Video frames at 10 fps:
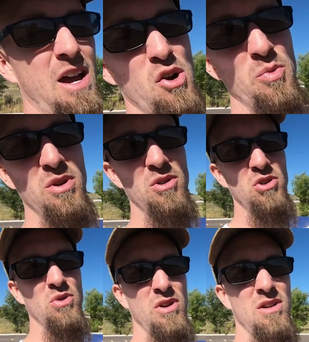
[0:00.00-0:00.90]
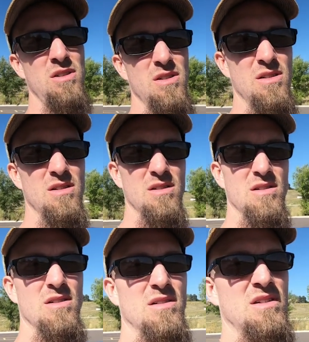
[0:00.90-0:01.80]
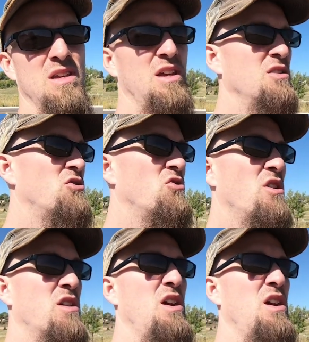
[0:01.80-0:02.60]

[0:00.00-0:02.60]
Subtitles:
hope you enjoyed seeing the truck